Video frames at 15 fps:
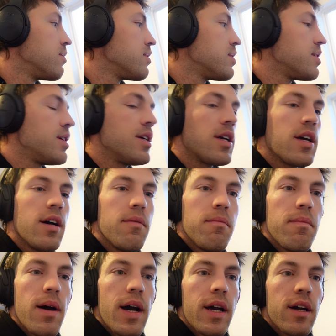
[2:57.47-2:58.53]
See it come
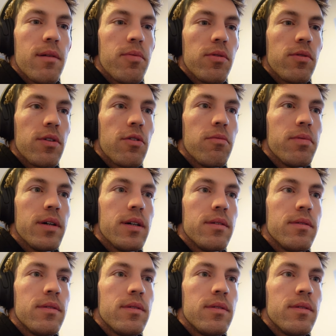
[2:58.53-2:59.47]
back up a little bit.